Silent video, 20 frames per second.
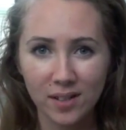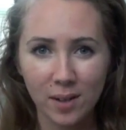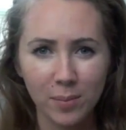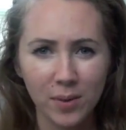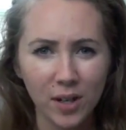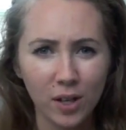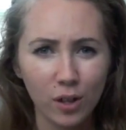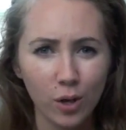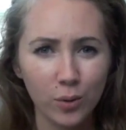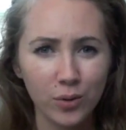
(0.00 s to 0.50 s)

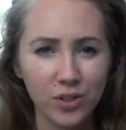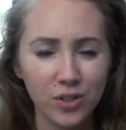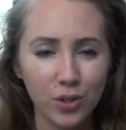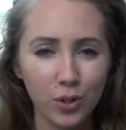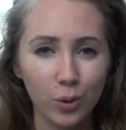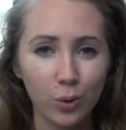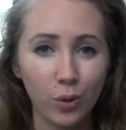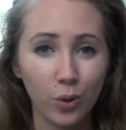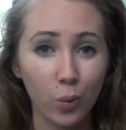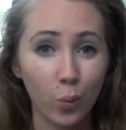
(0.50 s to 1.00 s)
something close
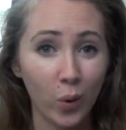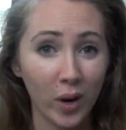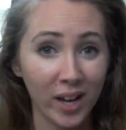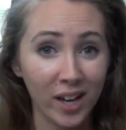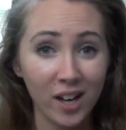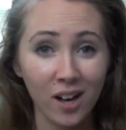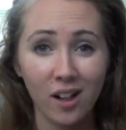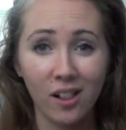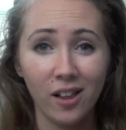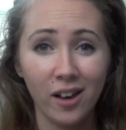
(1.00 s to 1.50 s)
to the
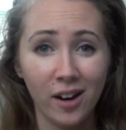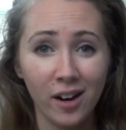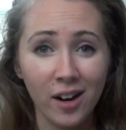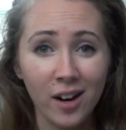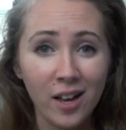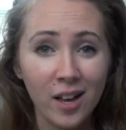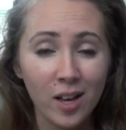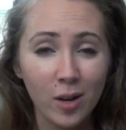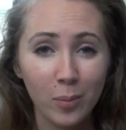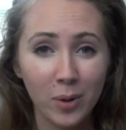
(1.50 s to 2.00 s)
wig color,